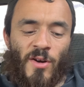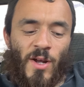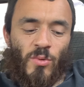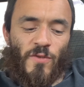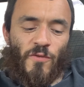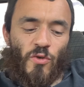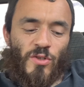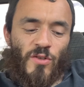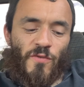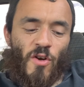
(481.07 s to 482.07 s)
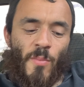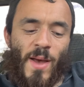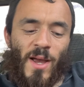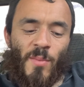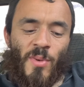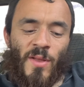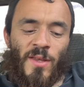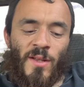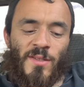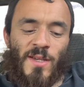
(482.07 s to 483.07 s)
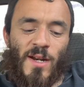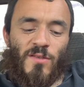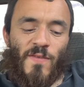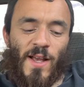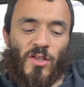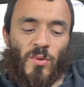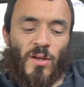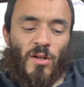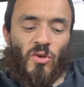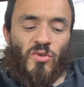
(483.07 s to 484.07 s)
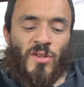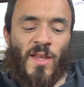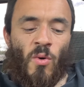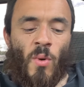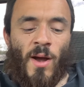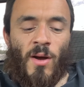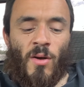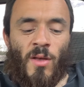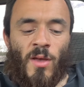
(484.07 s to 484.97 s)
I was forced to fall back upon the unsatisfactory conclusion that while,